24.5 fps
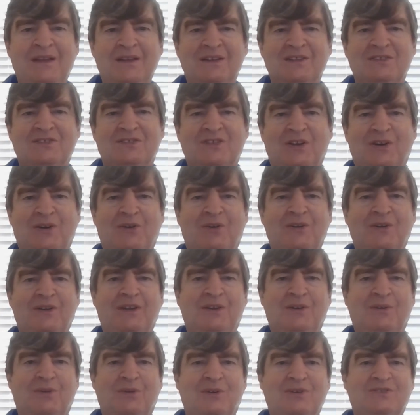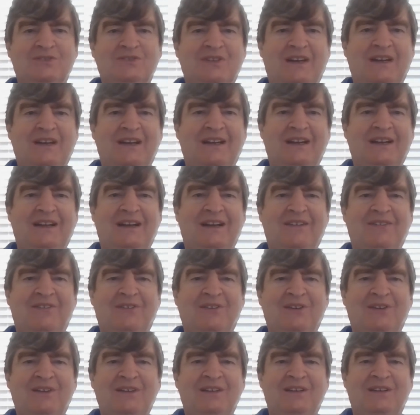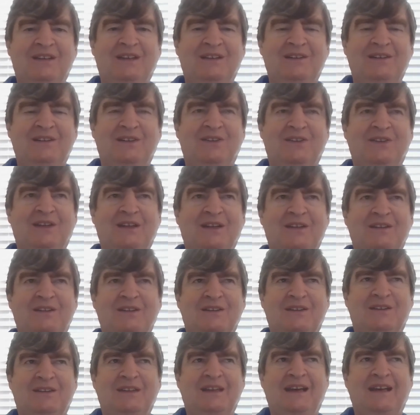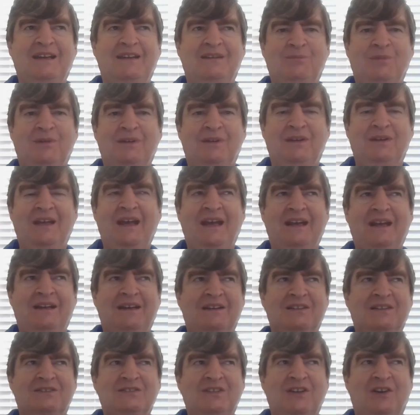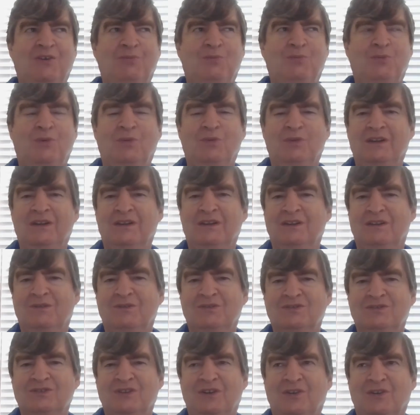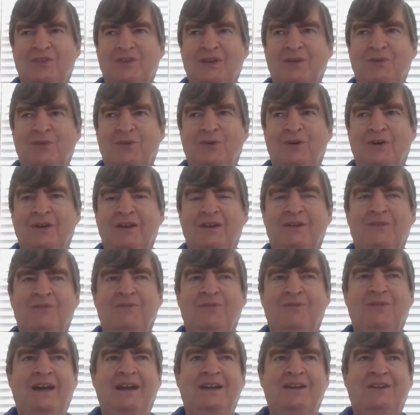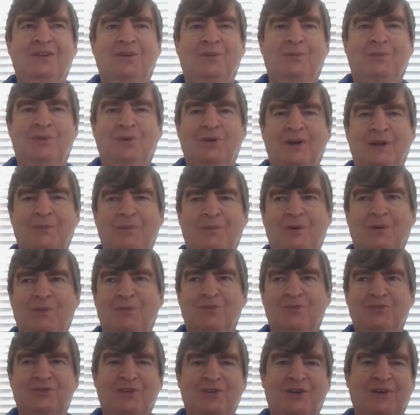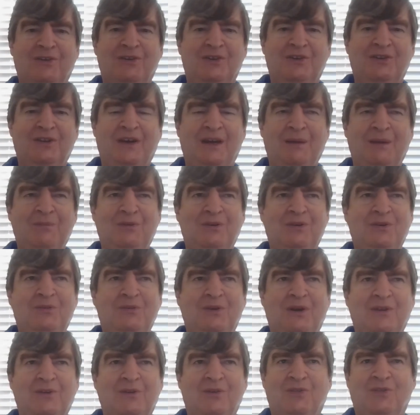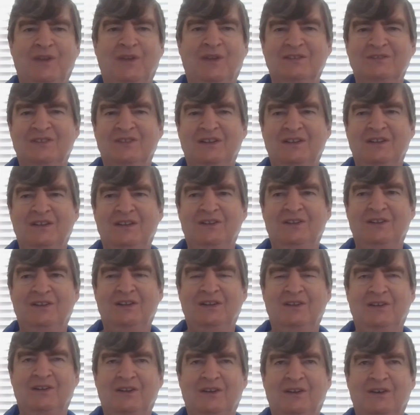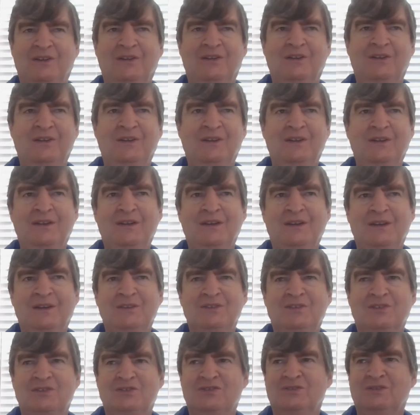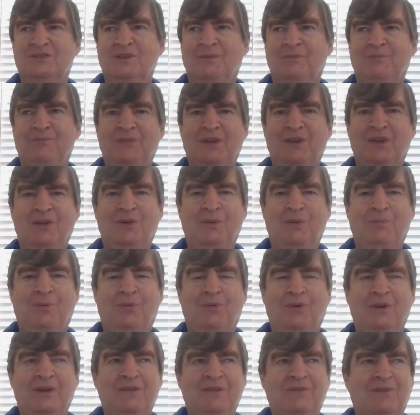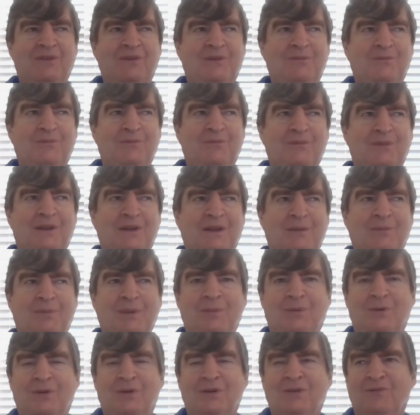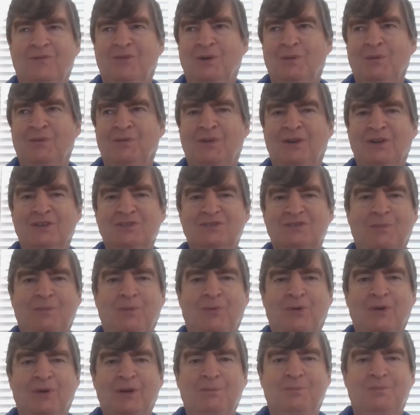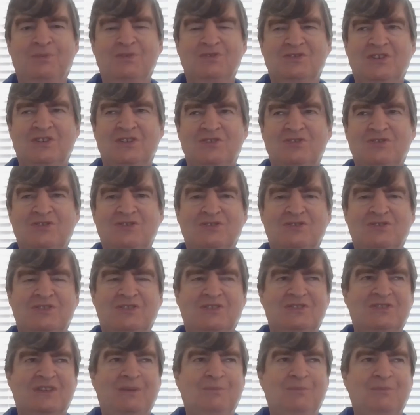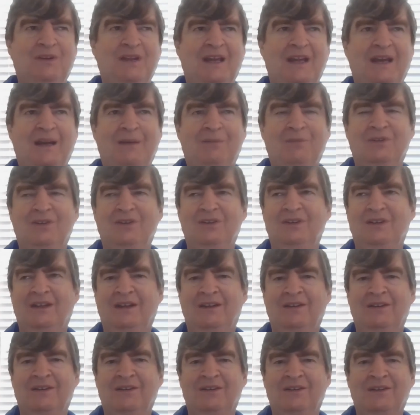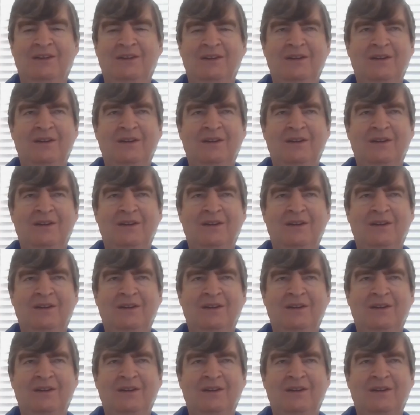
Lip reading: So in other words, I really tend to think that tactic itself won't get the result they want, and in fact it'll burn up almost all the time to do other things they need to get done, such as getting people confirmed to various appointed positions in the sub-cabinet and